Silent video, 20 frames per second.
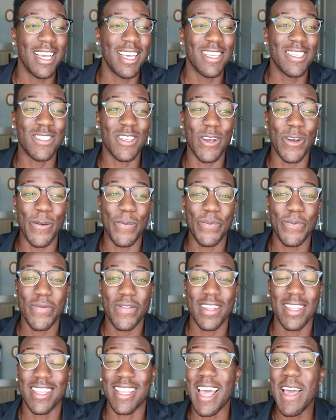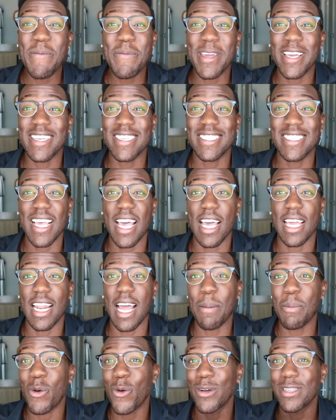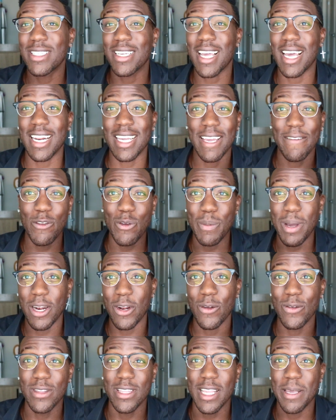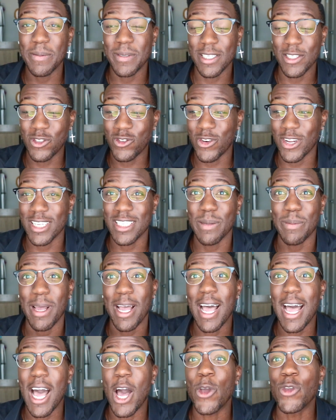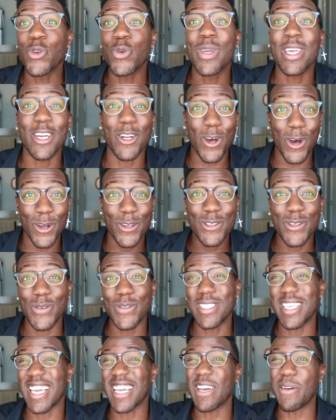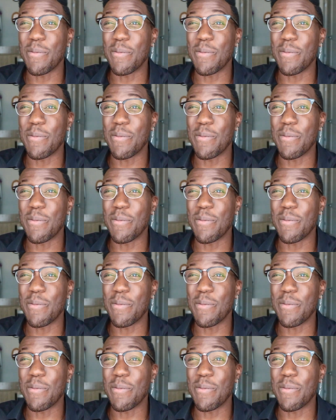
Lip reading: So that being said, I'm going to kind of give you my little tips and tricks about how you can also take